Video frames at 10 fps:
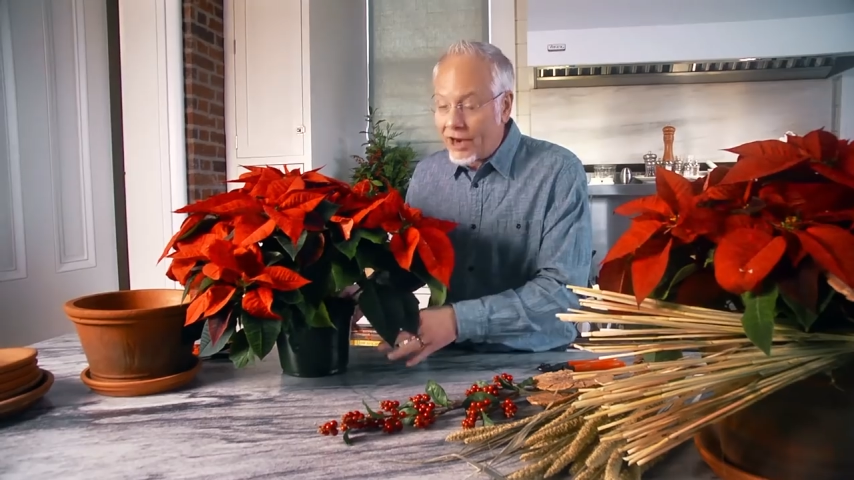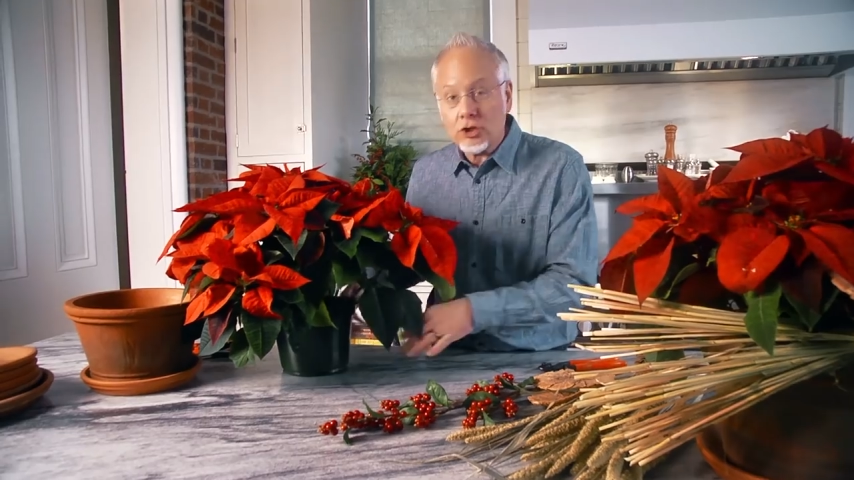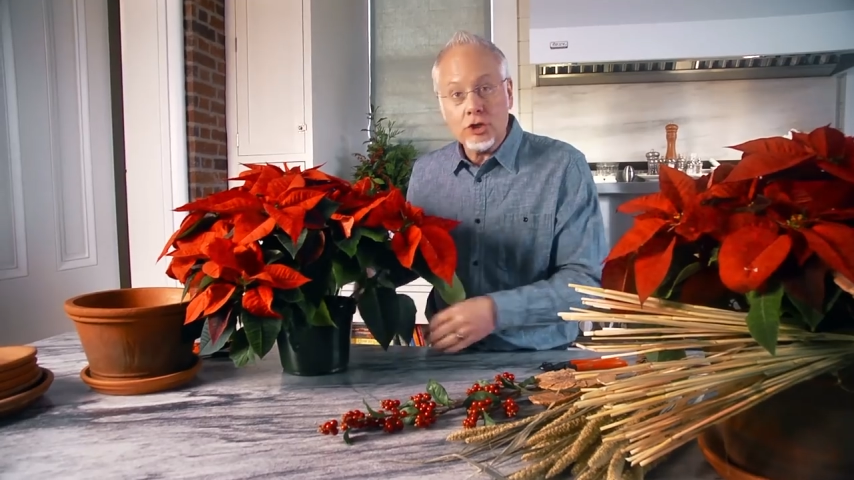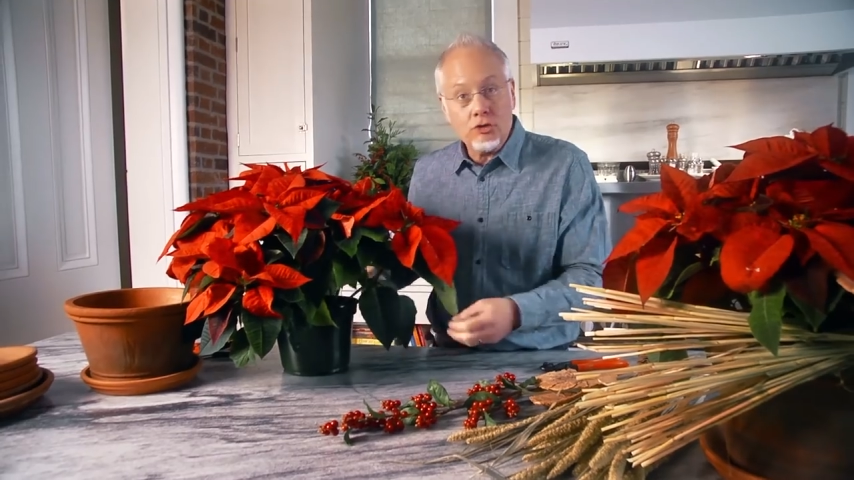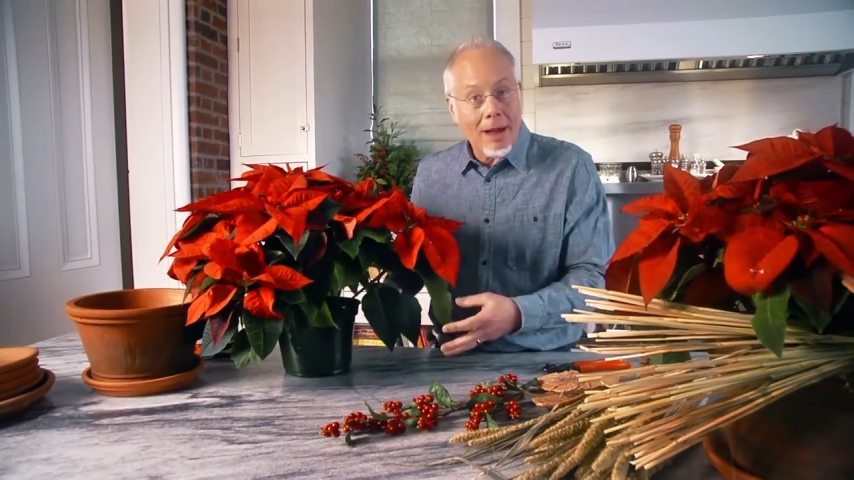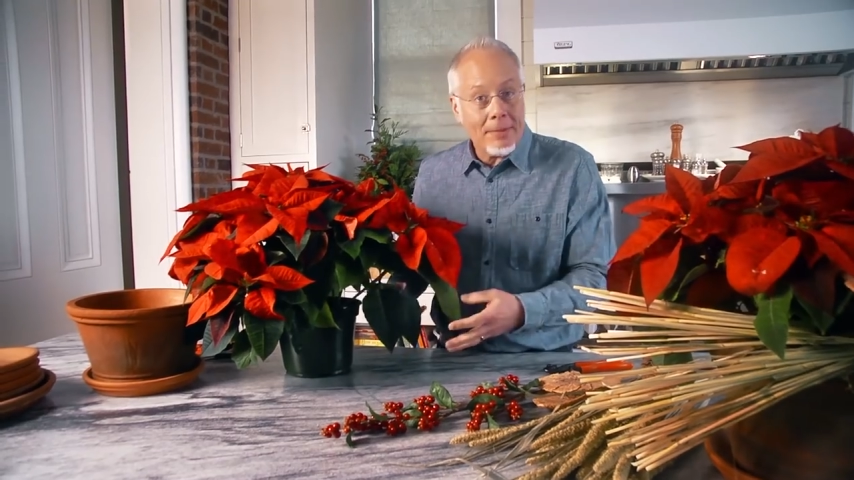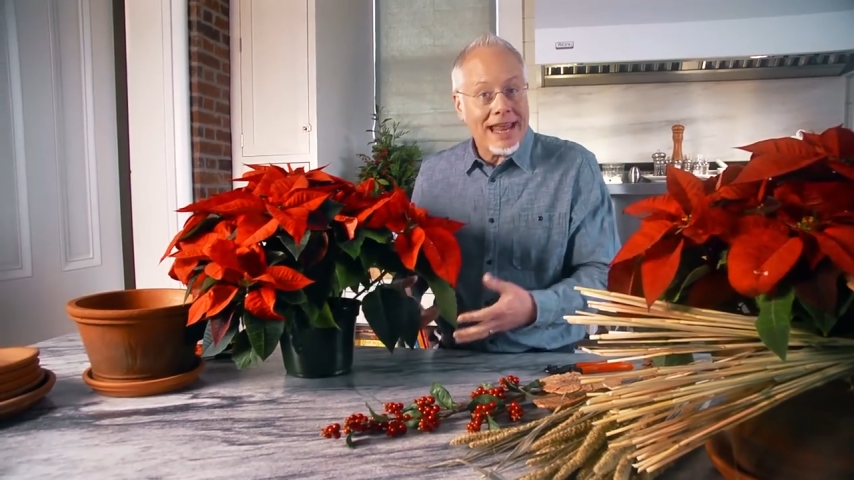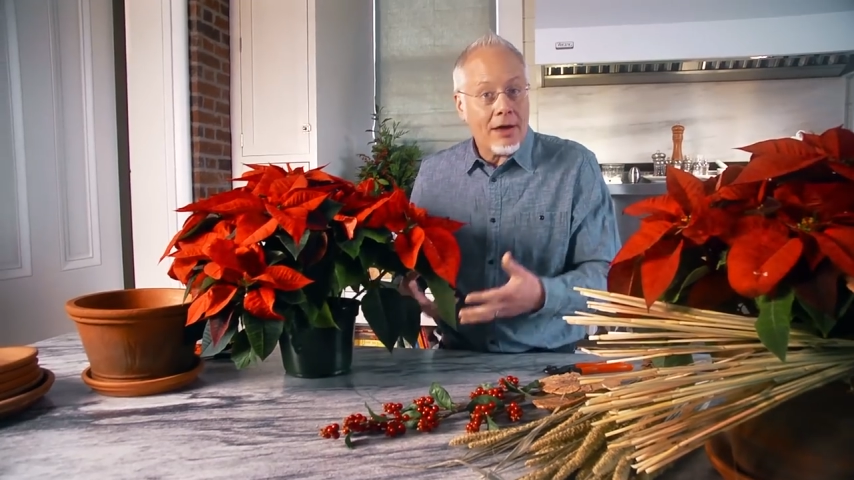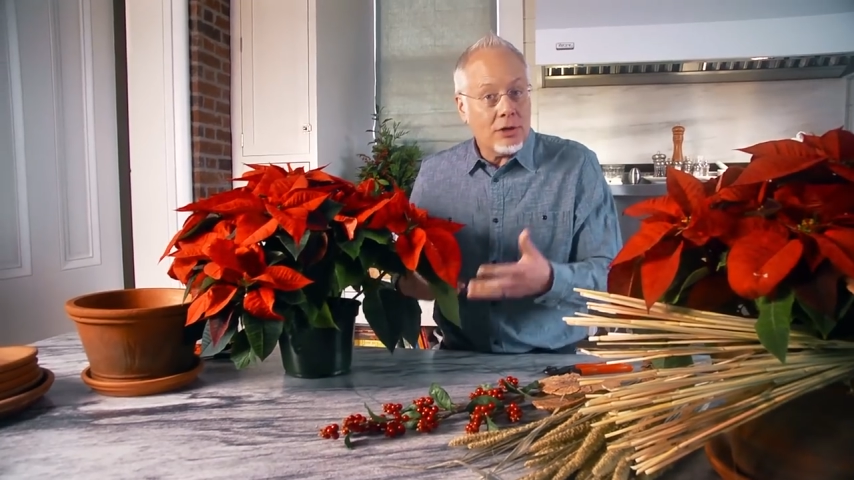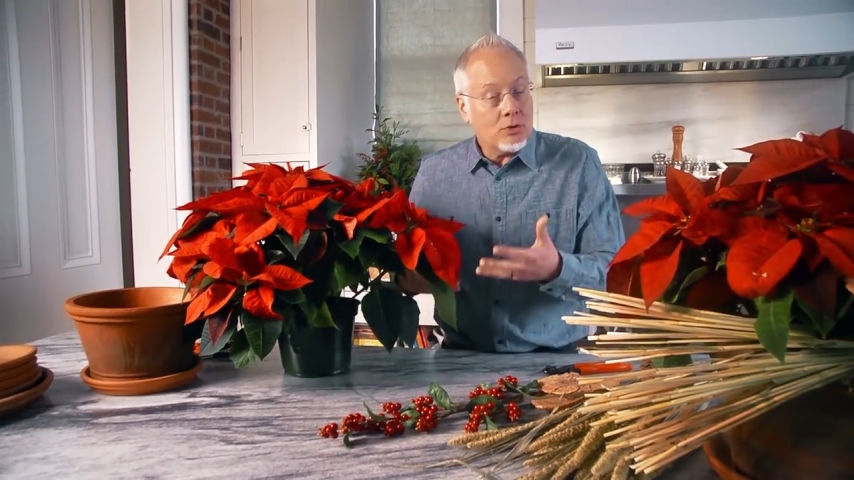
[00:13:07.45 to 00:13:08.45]
actually drop it
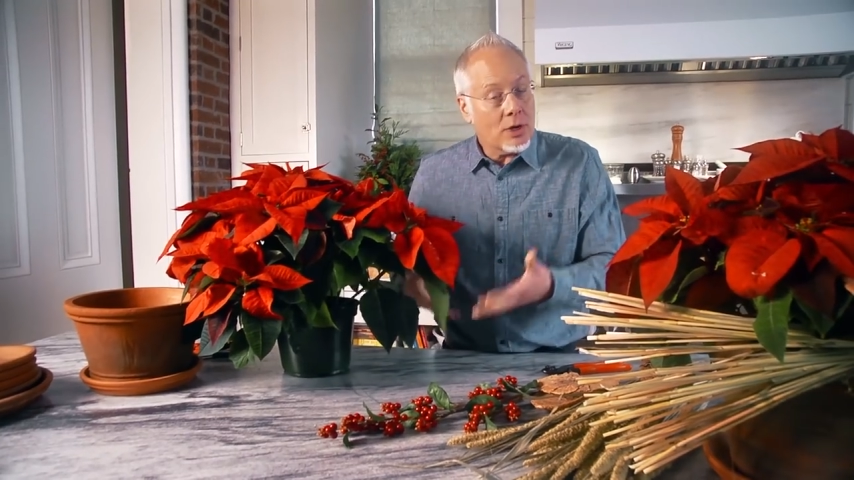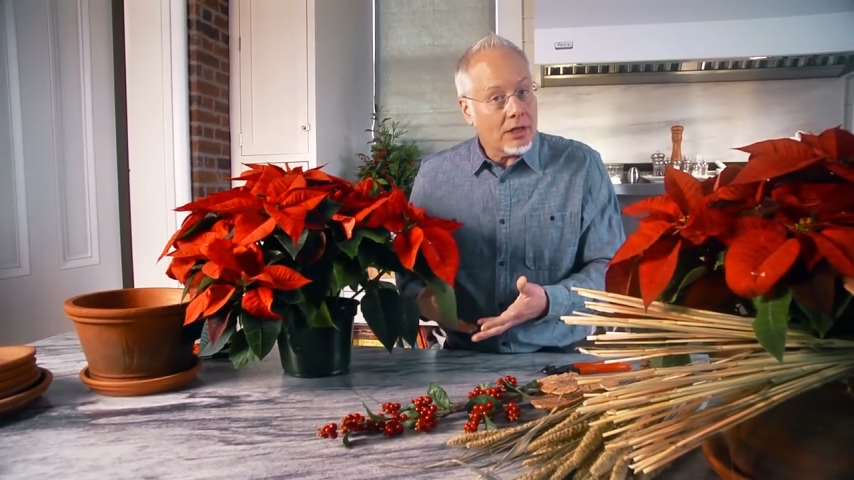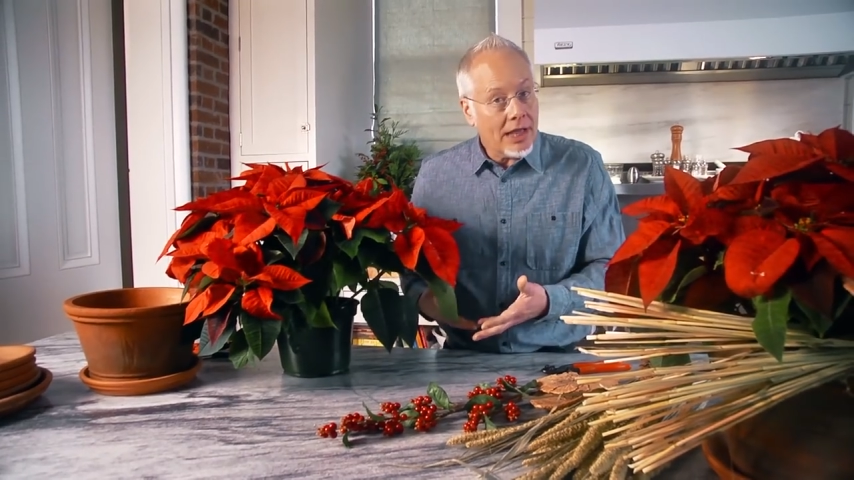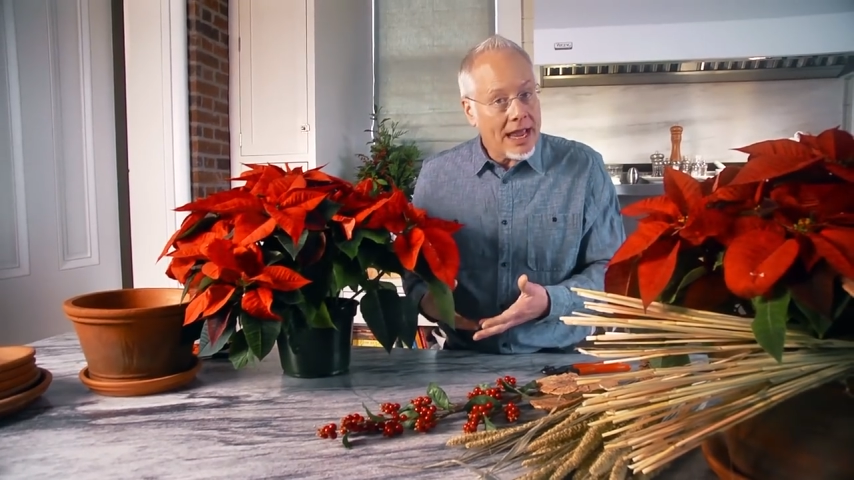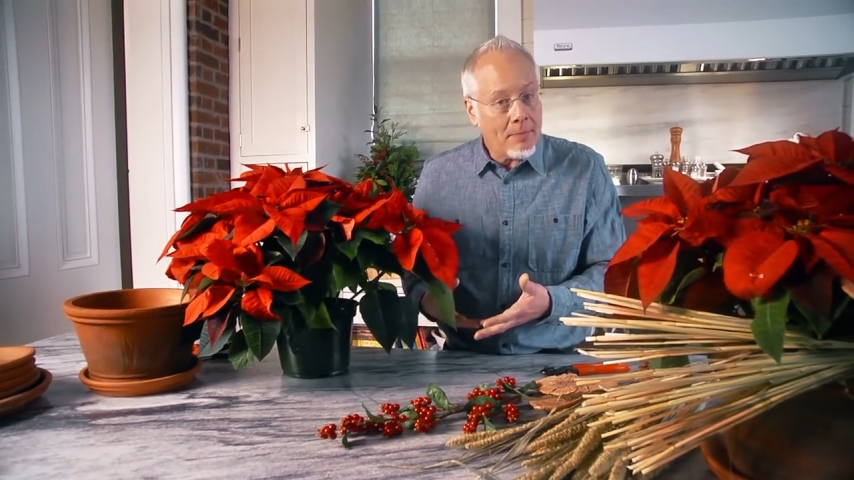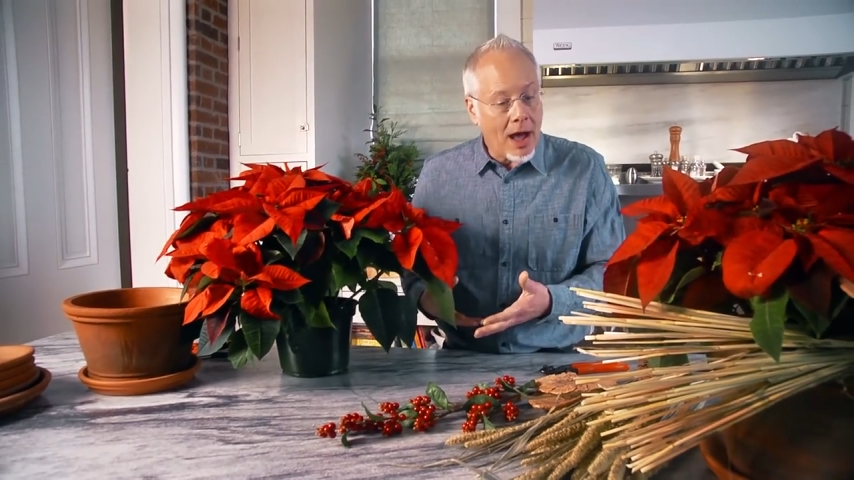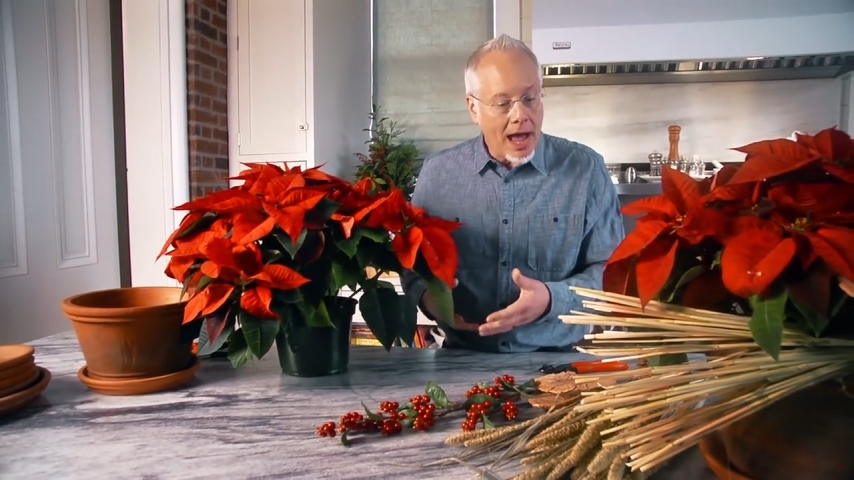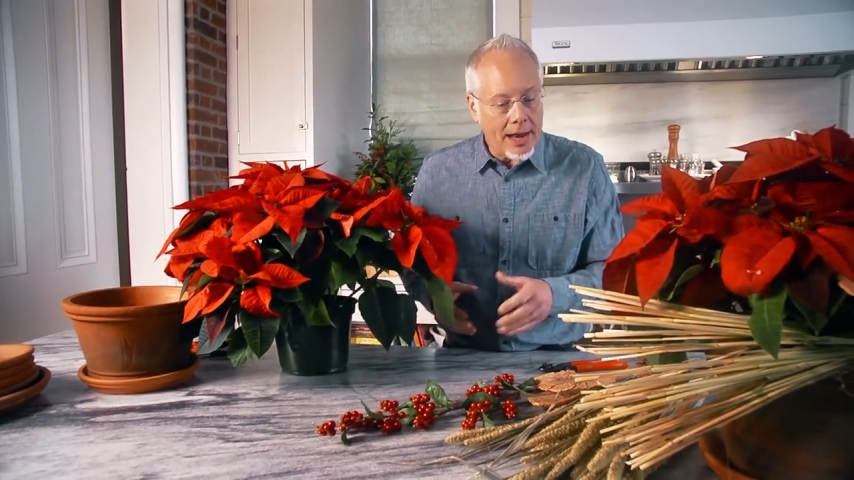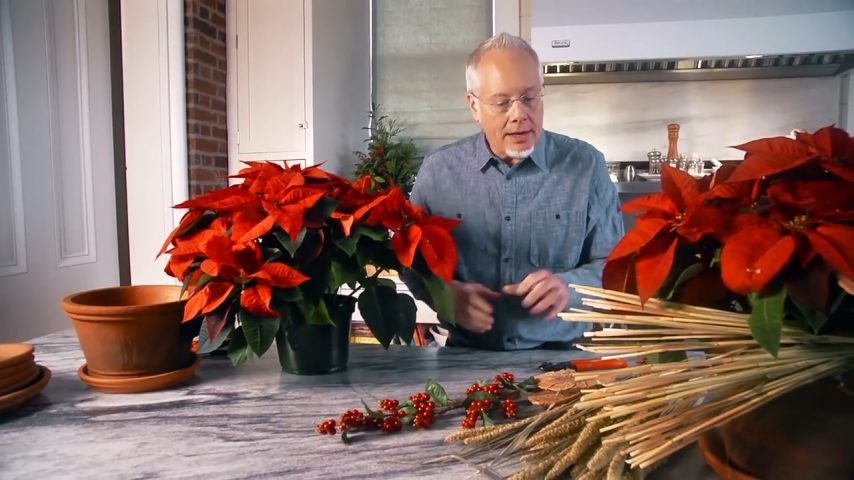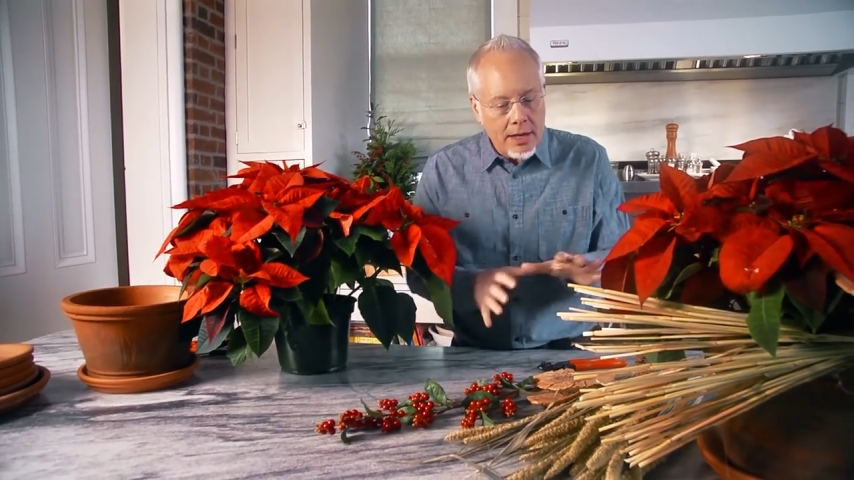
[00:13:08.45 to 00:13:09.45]
down into a clay
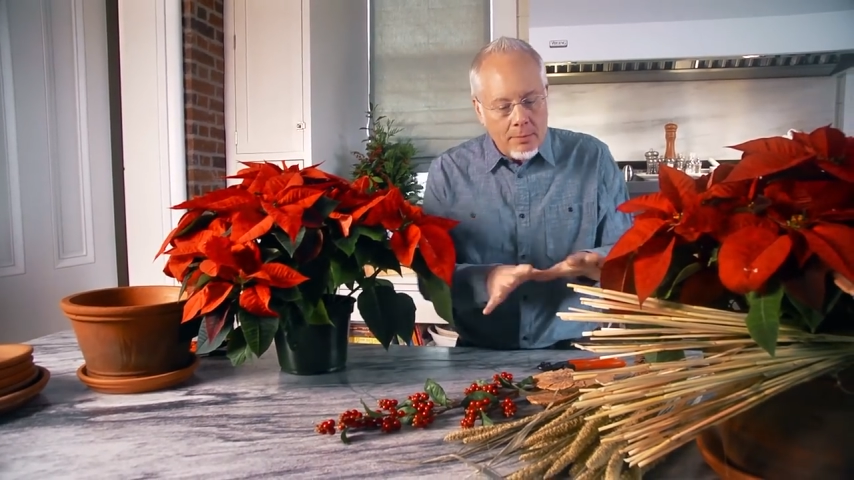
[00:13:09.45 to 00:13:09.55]
pot,